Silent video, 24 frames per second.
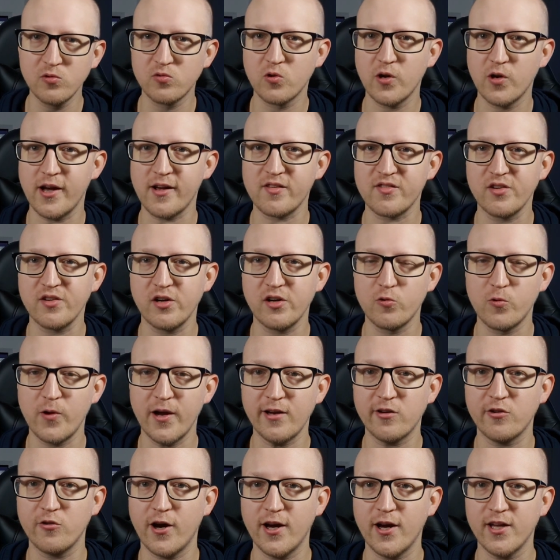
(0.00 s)
to
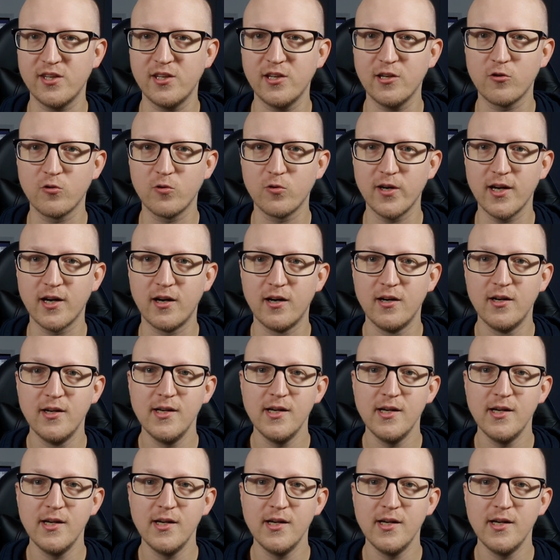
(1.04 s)
accelerate your IT career